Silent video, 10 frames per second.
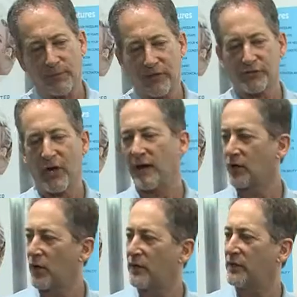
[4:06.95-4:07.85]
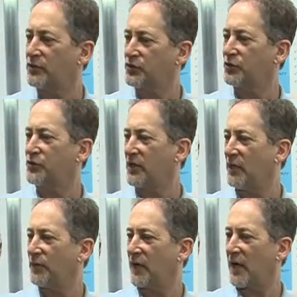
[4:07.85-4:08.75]
my side yard and is used to
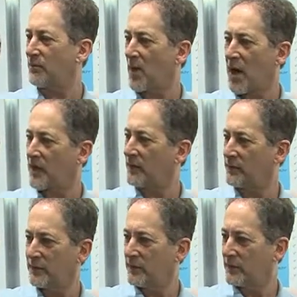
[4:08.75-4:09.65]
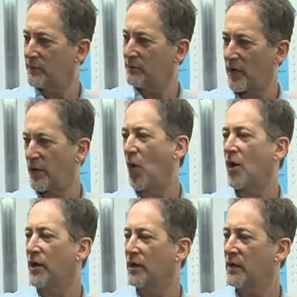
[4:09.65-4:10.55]
irrigate my, my
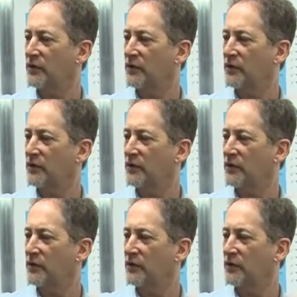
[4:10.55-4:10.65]
yard.